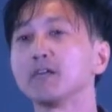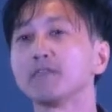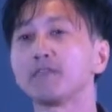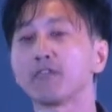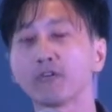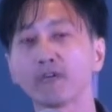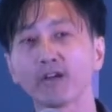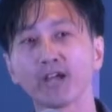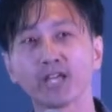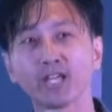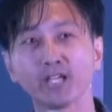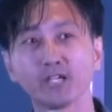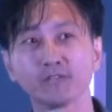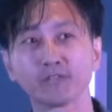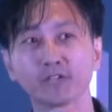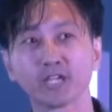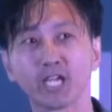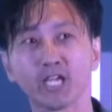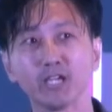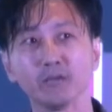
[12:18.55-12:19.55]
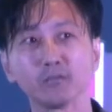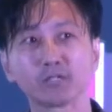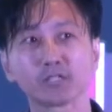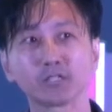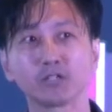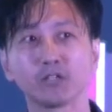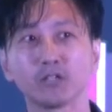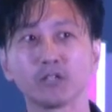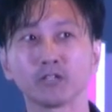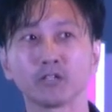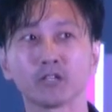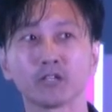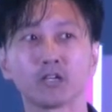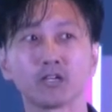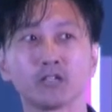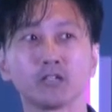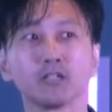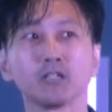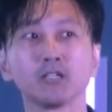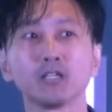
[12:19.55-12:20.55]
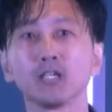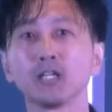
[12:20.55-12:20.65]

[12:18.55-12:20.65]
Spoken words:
variety of games on our